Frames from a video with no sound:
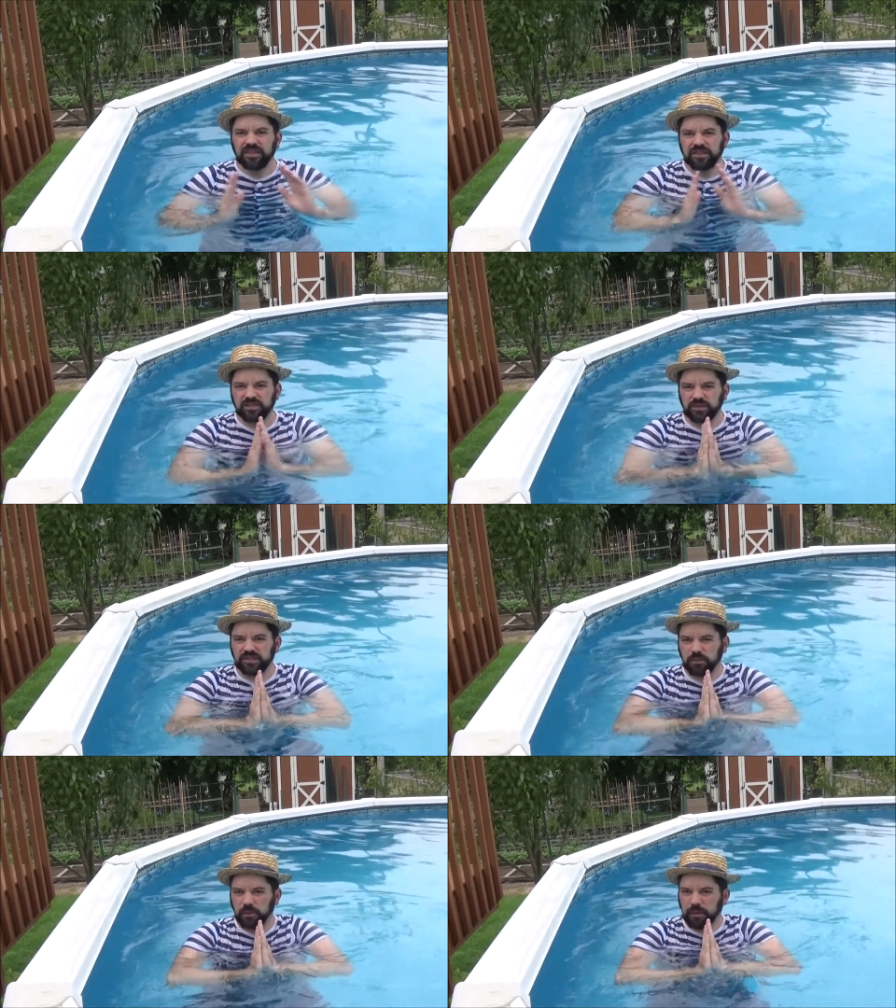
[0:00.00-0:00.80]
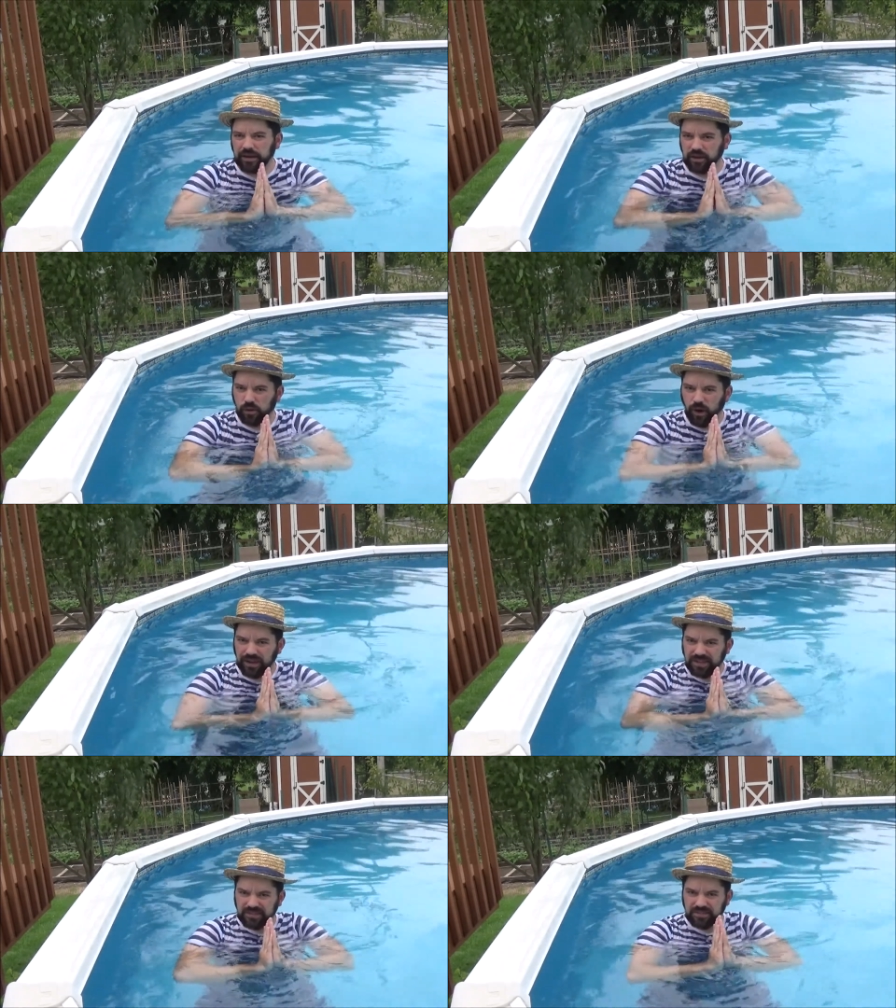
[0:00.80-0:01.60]
This was Upper Body
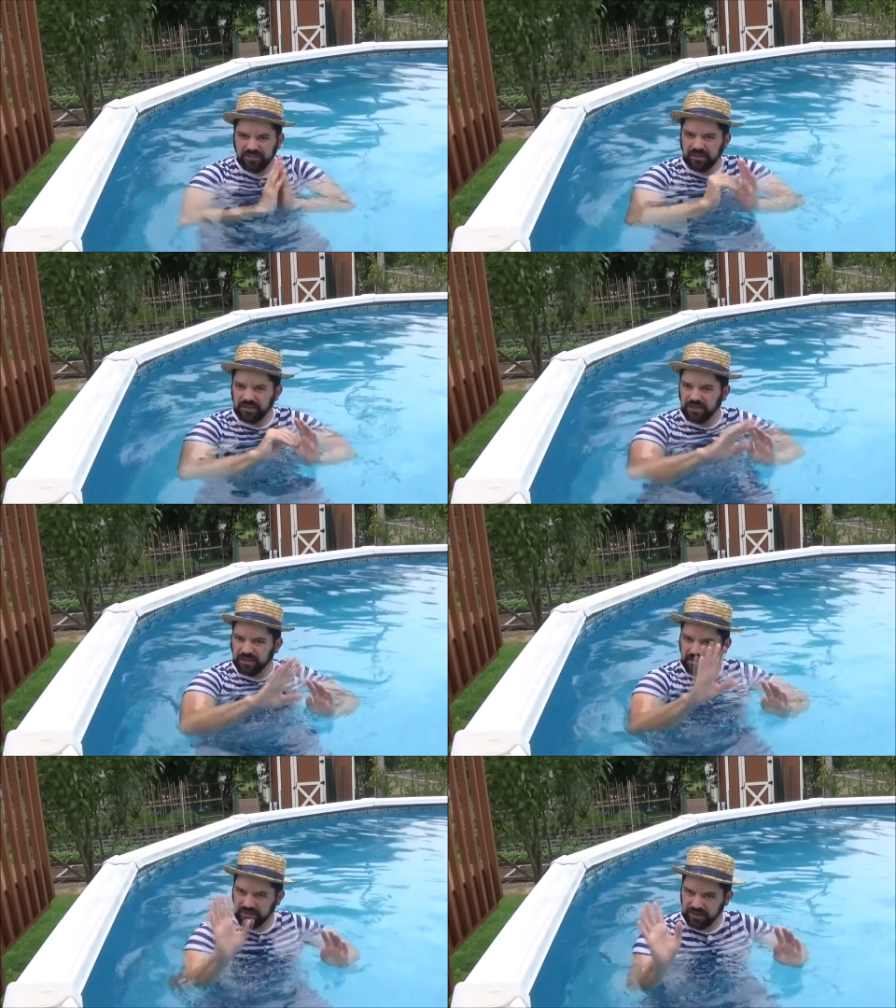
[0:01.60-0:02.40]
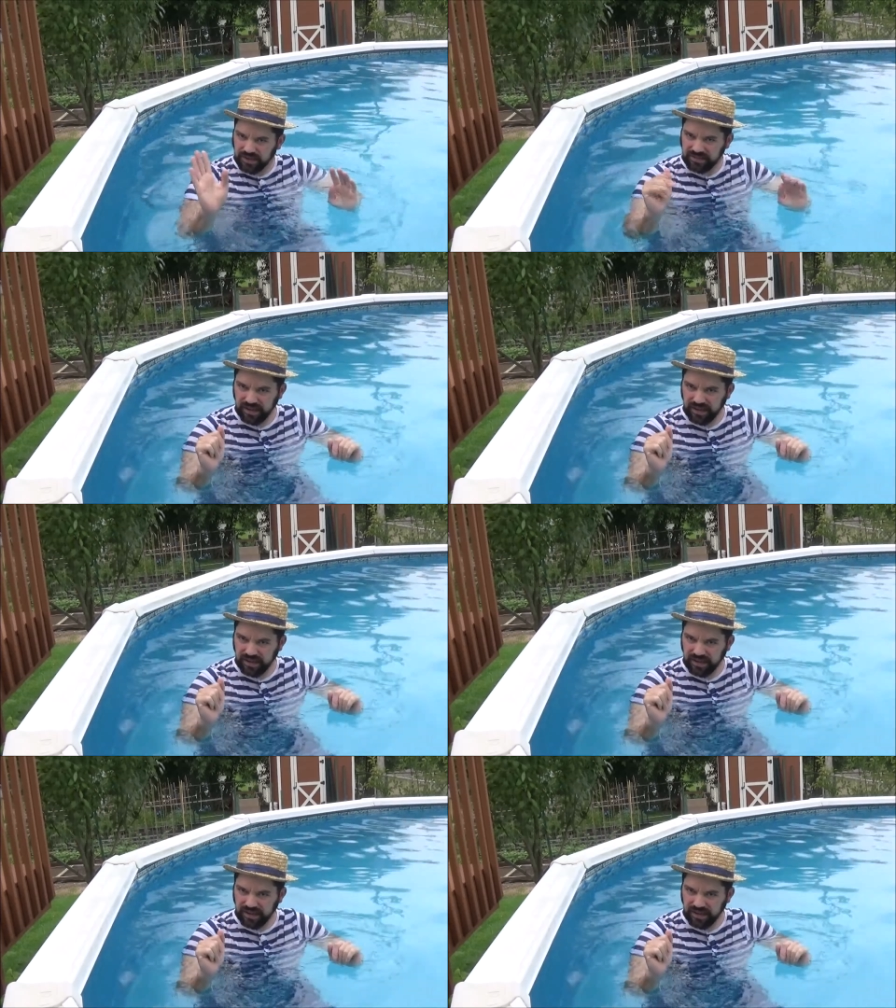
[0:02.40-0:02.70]
Aquatics. Until next